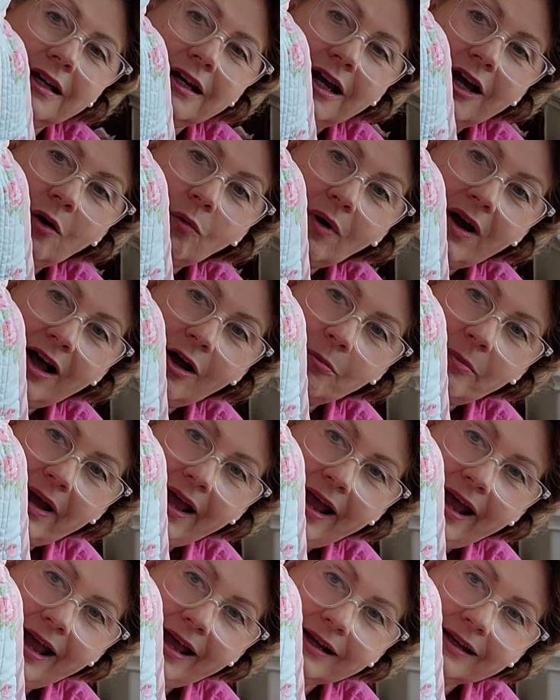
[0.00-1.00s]
a while
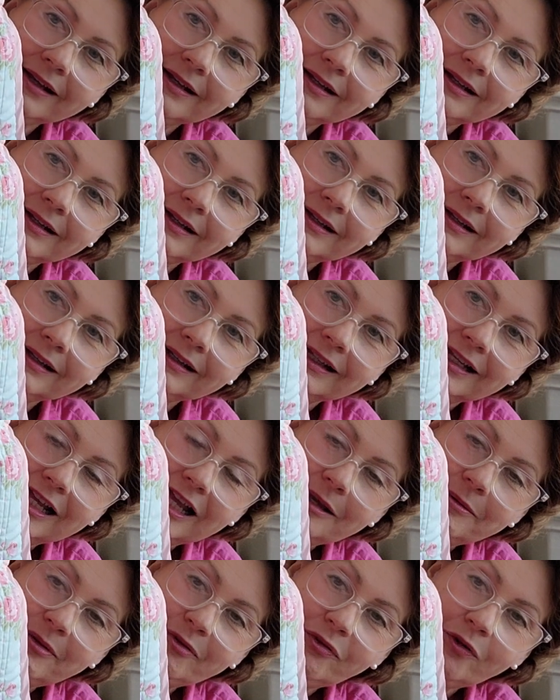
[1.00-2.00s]
back.
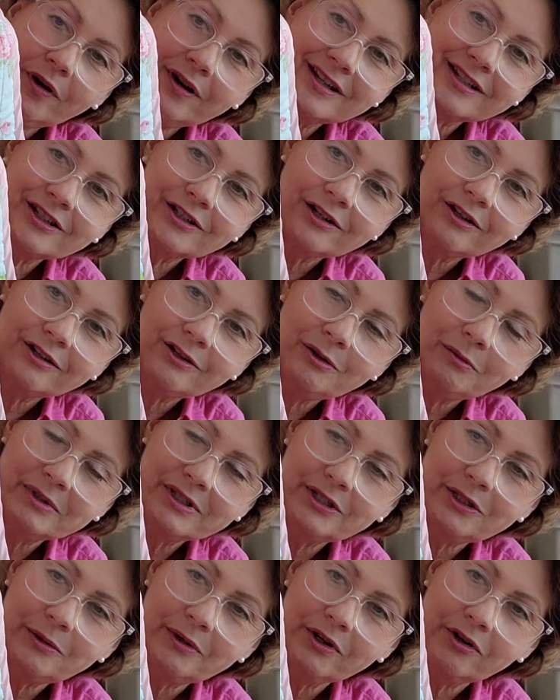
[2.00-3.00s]
Before I was
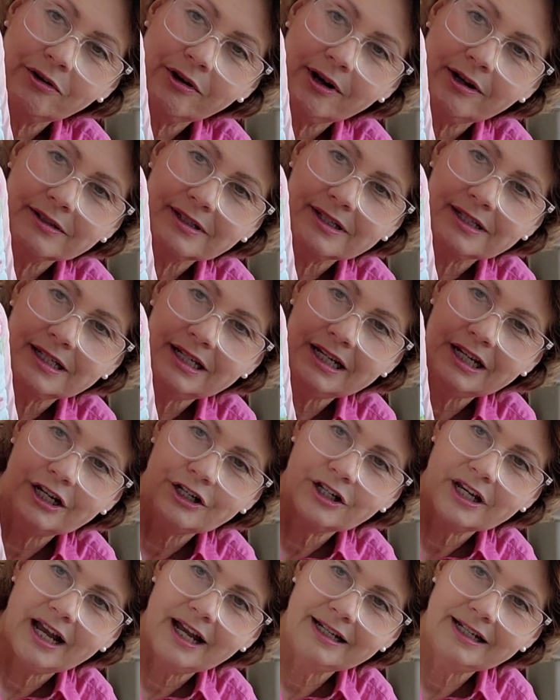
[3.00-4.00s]
doing cross stitch,
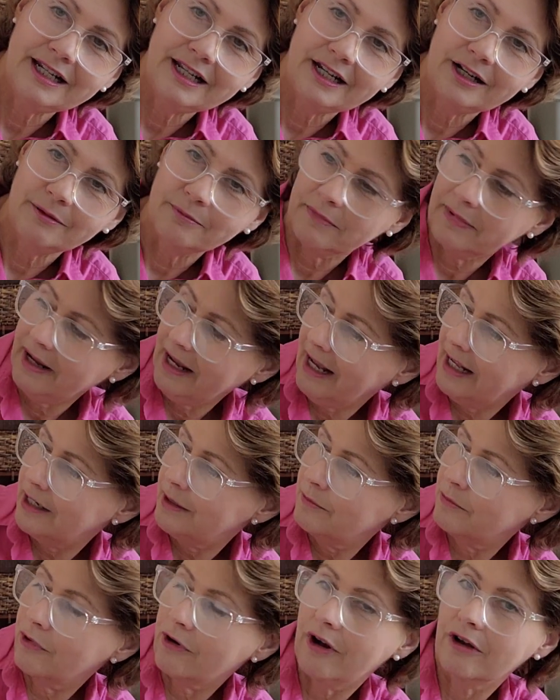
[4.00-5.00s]
I did a hand
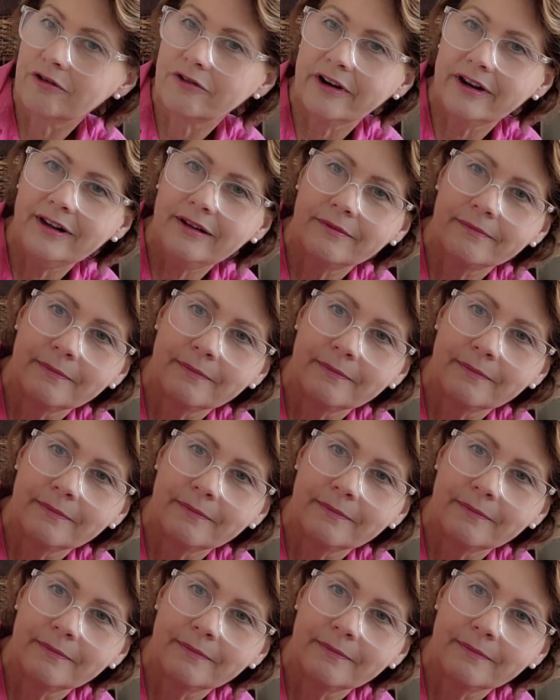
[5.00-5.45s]
embroidery.